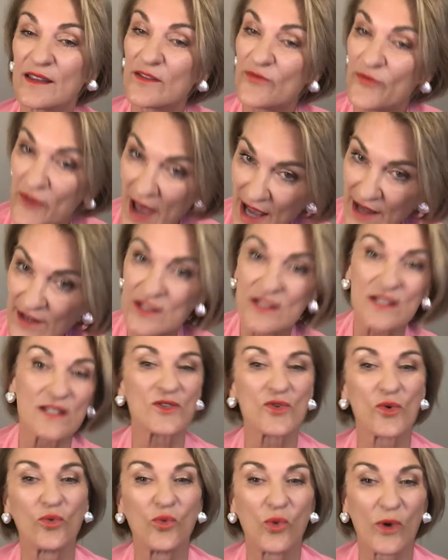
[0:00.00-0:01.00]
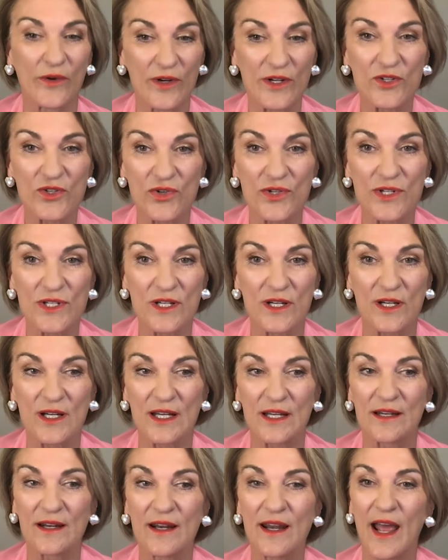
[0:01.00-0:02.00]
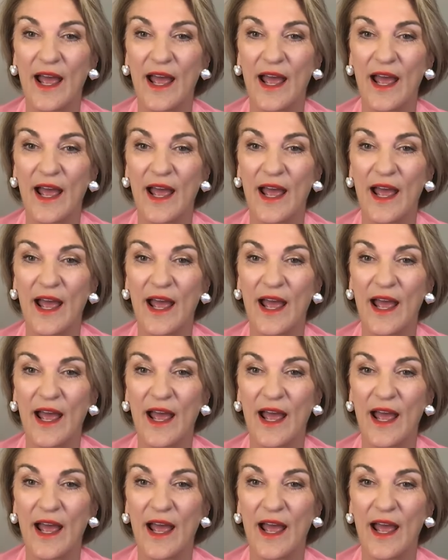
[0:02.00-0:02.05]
fact is all we're interested in,